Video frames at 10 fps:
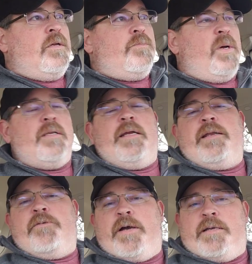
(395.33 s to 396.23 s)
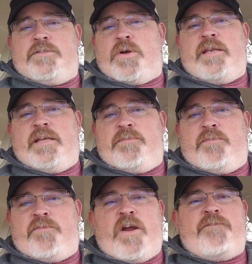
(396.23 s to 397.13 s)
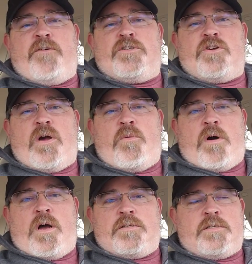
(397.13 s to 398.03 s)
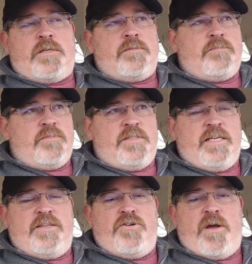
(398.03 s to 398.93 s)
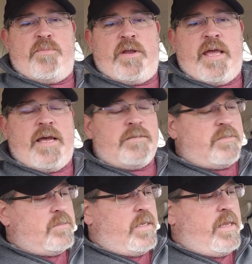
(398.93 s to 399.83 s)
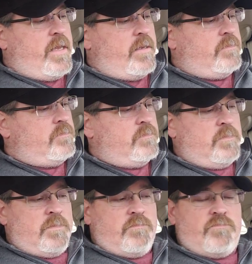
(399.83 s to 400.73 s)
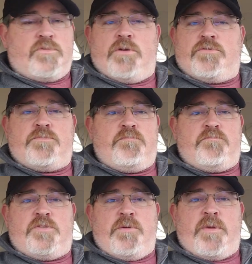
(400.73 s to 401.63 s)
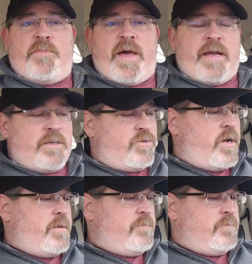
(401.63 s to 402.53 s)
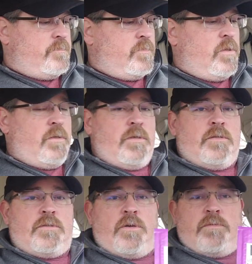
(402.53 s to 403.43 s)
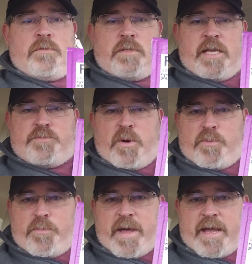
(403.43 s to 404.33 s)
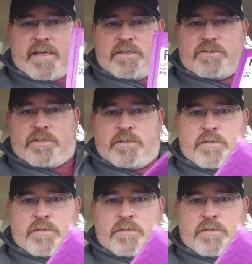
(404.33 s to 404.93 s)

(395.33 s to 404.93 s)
But anyway, so very first show I watched, did their number guess, and so she sent me a package, right? So nice purple package.